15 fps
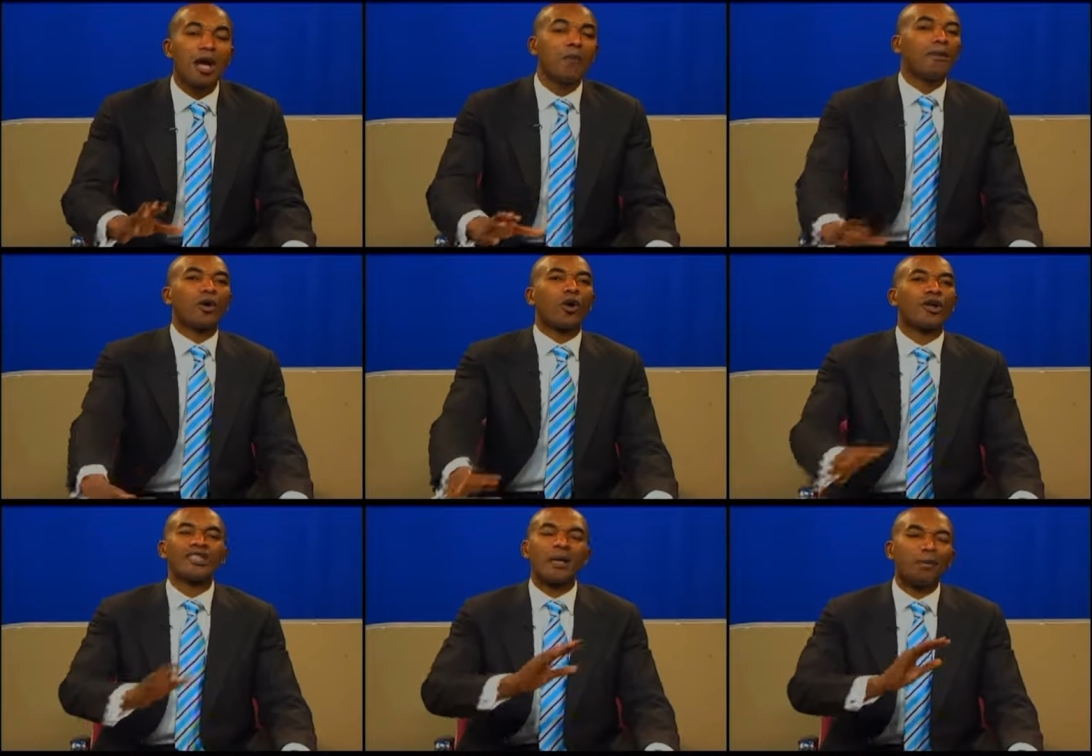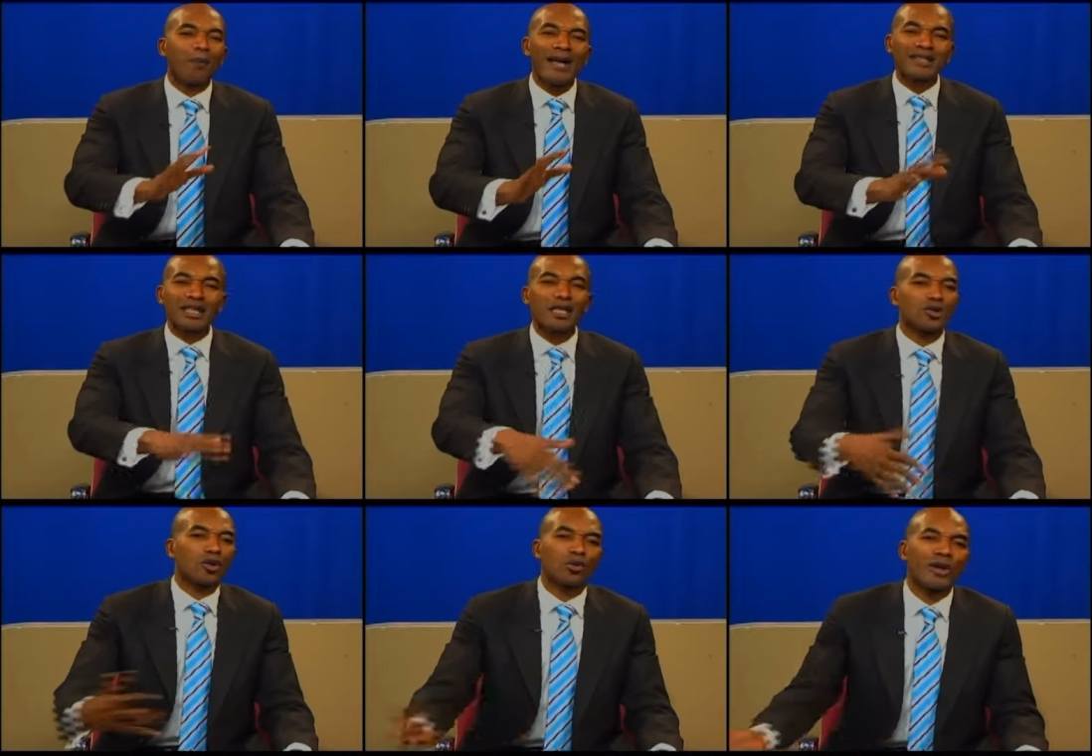because the battle
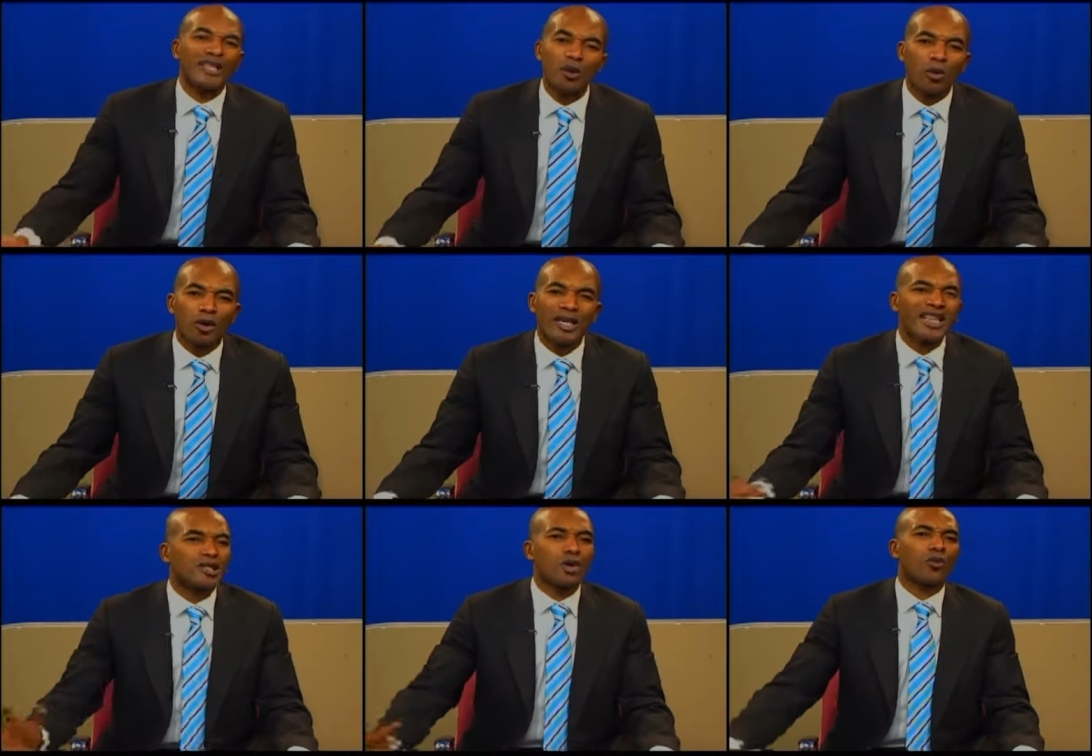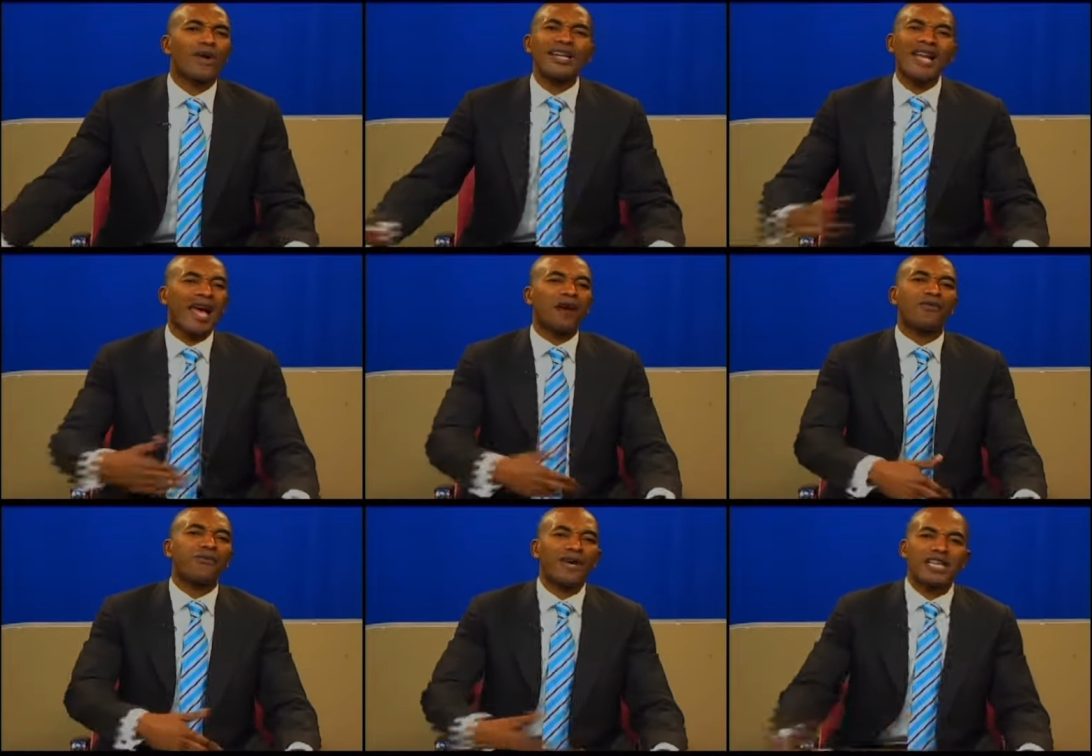is already won. It's already
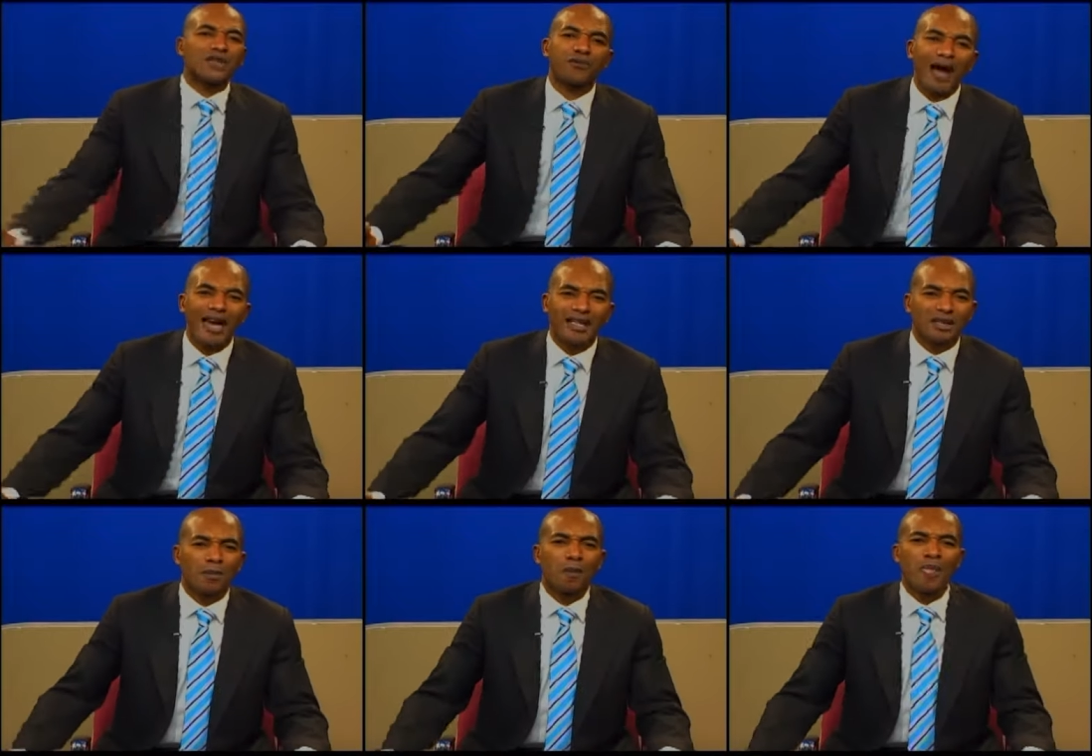a fixed fight.